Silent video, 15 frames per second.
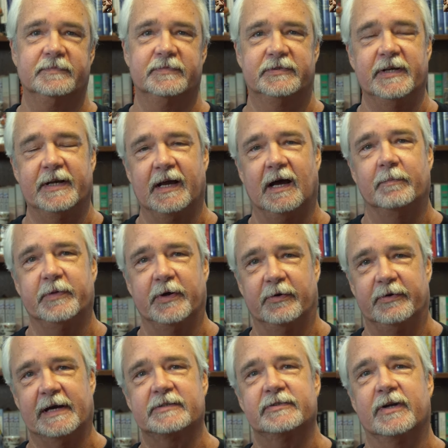sitting up
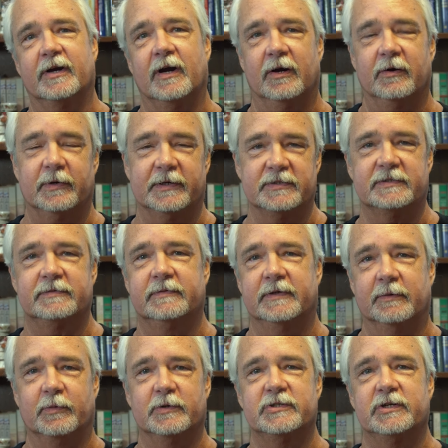there next to her as,
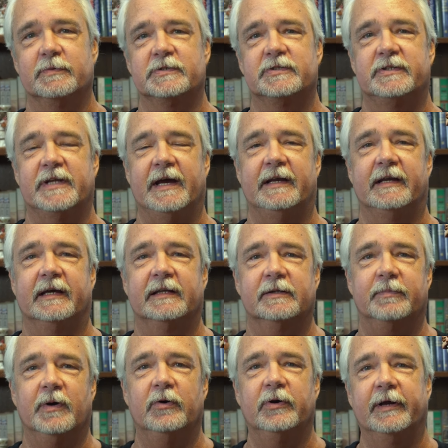you know, where she was standing at
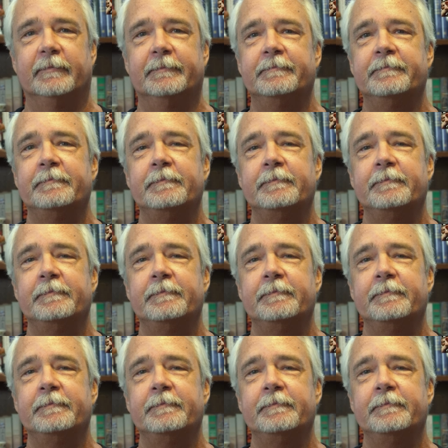the podium.